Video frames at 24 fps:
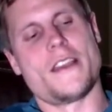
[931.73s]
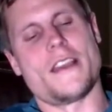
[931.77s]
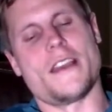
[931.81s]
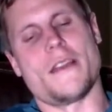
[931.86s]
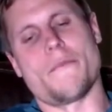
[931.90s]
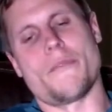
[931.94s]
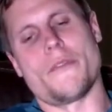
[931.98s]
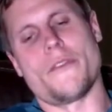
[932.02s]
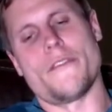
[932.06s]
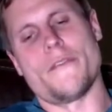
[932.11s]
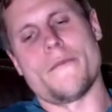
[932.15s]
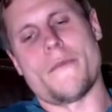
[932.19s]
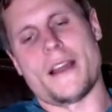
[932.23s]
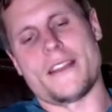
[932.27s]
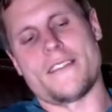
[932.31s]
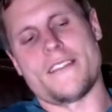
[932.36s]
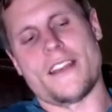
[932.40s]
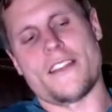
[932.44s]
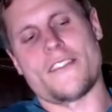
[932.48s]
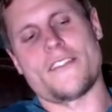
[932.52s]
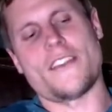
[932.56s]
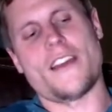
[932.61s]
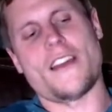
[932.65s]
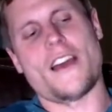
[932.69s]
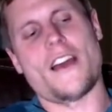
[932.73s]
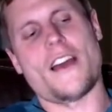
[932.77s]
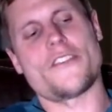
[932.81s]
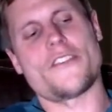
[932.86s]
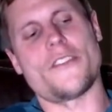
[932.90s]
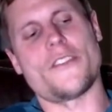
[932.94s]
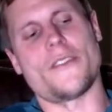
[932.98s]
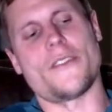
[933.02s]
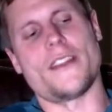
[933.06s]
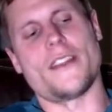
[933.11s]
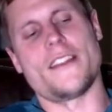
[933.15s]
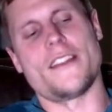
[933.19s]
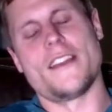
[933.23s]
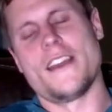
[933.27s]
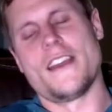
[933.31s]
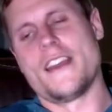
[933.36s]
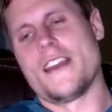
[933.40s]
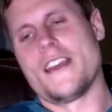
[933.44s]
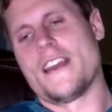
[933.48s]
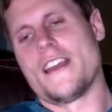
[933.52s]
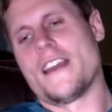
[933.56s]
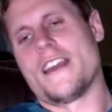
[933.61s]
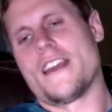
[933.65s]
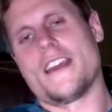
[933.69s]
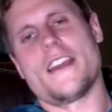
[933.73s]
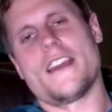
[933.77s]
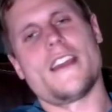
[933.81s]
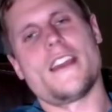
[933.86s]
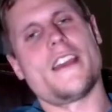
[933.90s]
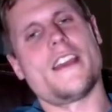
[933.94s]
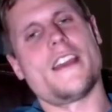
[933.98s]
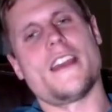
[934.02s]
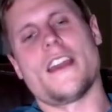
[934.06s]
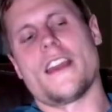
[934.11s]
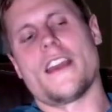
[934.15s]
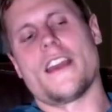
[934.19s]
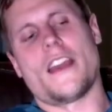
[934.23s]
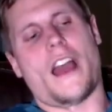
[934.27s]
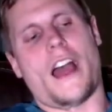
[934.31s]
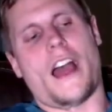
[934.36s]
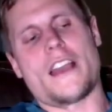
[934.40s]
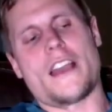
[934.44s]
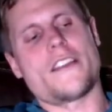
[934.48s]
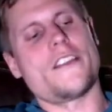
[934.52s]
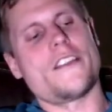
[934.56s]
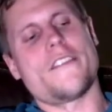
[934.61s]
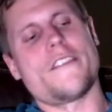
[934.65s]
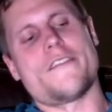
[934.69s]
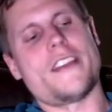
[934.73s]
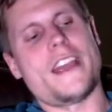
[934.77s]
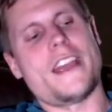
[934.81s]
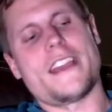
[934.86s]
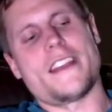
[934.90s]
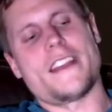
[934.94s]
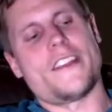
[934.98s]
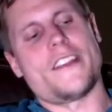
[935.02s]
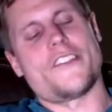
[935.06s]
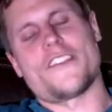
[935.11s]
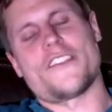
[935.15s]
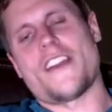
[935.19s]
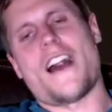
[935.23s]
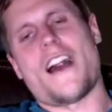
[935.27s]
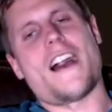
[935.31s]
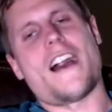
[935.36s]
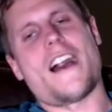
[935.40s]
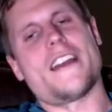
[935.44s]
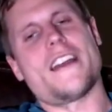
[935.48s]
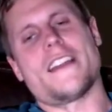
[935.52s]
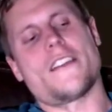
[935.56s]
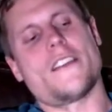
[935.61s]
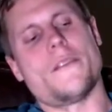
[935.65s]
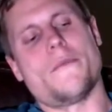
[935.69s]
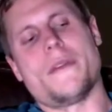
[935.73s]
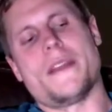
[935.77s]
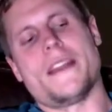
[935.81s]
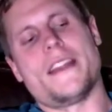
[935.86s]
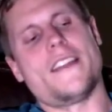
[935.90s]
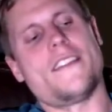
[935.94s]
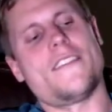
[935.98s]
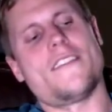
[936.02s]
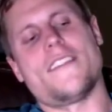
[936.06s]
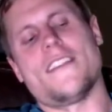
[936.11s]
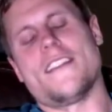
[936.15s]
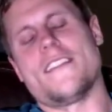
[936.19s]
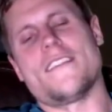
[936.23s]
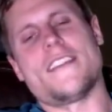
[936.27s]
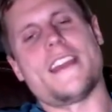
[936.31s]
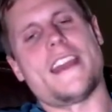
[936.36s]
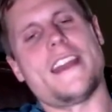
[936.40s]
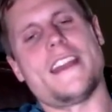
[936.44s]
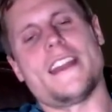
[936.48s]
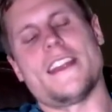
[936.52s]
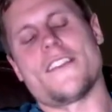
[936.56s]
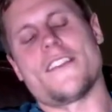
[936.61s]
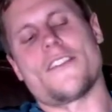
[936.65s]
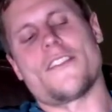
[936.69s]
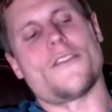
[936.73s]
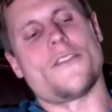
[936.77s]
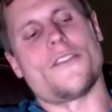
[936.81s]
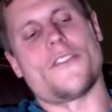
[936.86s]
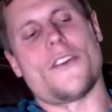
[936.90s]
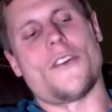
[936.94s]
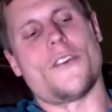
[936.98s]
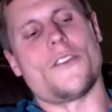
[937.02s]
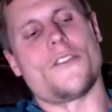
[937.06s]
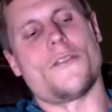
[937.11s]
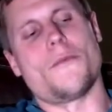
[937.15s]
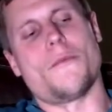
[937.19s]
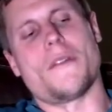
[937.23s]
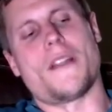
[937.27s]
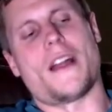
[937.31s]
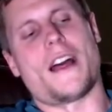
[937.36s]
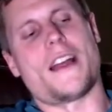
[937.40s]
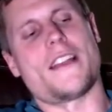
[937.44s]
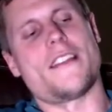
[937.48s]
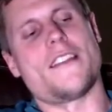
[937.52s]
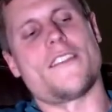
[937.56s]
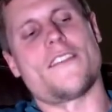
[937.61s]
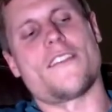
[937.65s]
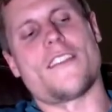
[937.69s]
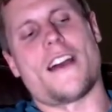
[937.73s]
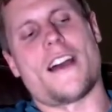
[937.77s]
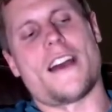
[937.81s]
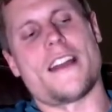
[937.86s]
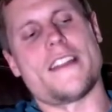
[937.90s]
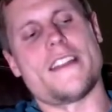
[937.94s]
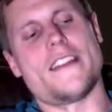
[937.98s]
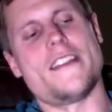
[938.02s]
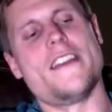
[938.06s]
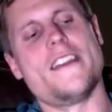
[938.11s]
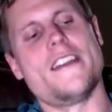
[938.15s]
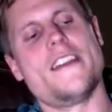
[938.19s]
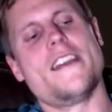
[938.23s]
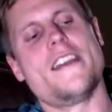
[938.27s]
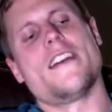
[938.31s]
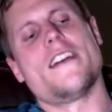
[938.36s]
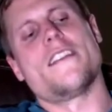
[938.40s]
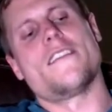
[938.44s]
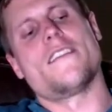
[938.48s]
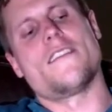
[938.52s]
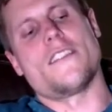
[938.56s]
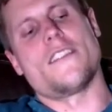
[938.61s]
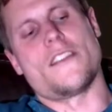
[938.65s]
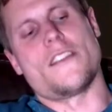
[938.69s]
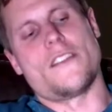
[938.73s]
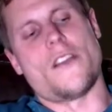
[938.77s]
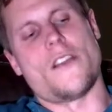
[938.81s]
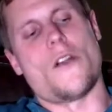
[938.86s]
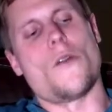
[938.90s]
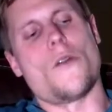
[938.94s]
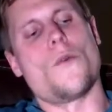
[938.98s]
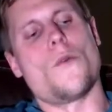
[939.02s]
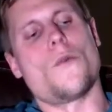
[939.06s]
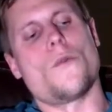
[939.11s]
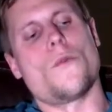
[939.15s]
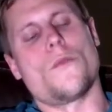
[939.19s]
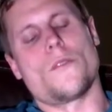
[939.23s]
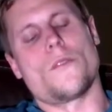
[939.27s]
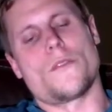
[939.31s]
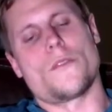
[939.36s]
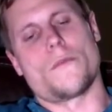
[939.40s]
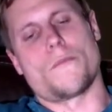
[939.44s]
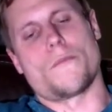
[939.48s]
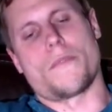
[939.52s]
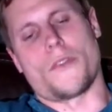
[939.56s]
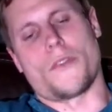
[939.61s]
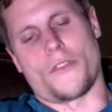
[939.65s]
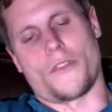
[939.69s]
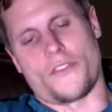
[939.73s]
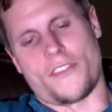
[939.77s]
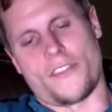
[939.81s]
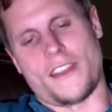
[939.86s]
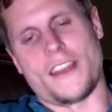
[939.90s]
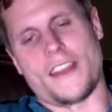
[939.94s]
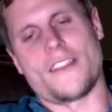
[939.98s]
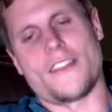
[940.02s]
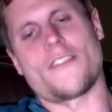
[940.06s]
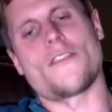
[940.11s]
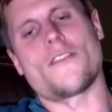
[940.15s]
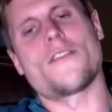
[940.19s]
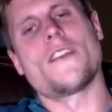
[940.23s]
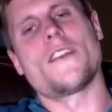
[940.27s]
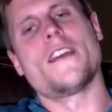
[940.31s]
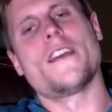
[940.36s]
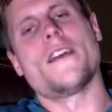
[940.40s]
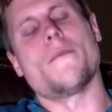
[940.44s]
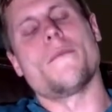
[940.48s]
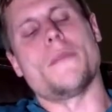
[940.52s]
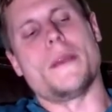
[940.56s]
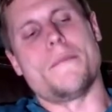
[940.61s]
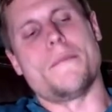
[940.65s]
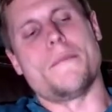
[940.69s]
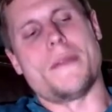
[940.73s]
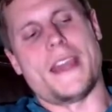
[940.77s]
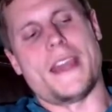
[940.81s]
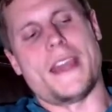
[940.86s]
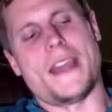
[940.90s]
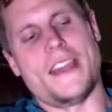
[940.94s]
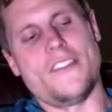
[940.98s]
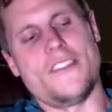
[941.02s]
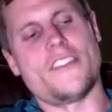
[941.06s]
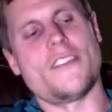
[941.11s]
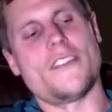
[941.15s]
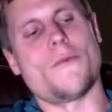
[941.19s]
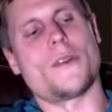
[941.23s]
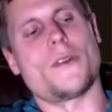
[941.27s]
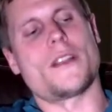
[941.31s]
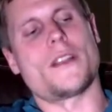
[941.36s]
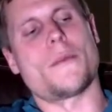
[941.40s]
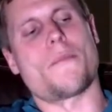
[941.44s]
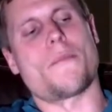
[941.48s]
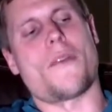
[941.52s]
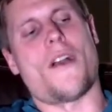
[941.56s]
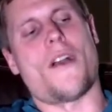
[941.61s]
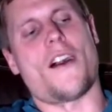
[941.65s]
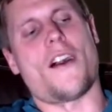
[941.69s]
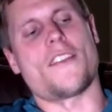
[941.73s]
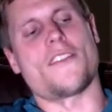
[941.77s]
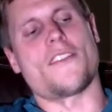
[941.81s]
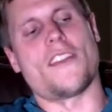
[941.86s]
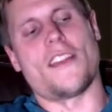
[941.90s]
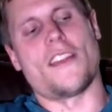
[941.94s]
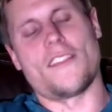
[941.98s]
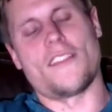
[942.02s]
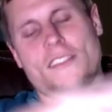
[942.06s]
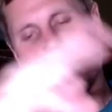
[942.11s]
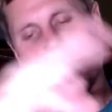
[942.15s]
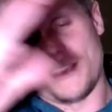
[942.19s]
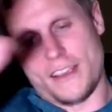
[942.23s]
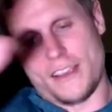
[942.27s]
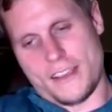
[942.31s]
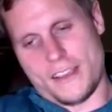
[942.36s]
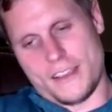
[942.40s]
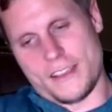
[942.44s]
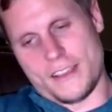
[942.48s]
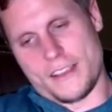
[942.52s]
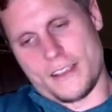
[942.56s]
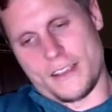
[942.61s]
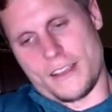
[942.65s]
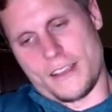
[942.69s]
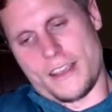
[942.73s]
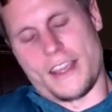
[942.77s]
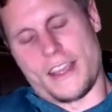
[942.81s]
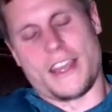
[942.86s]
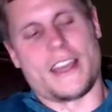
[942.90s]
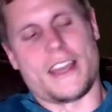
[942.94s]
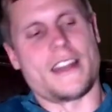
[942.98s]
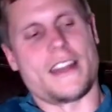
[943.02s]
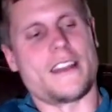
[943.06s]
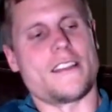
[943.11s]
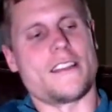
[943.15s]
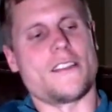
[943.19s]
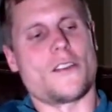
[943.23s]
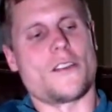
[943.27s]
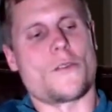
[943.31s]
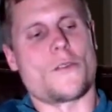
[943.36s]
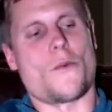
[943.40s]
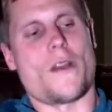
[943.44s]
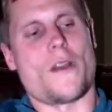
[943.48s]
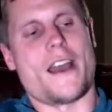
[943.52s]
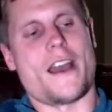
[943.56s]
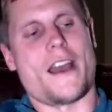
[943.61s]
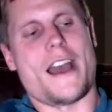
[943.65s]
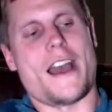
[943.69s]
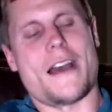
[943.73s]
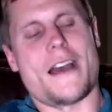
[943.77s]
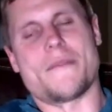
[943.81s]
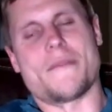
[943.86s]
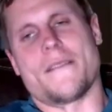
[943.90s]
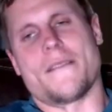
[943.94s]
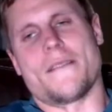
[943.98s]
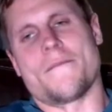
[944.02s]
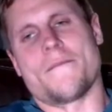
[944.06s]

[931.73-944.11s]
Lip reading: Improving my testosterone, I could have taken a shot and it could have been instantaneous results, but I decided to go persist, be patient with the process, and look what happened.